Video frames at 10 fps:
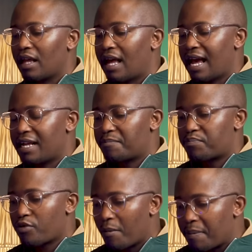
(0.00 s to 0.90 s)
had
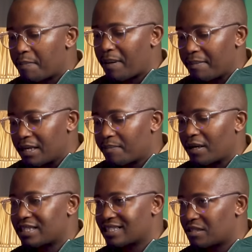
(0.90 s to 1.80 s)
proper public
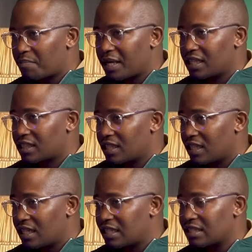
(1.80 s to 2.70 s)
participation
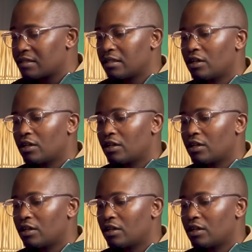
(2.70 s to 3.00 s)
in it,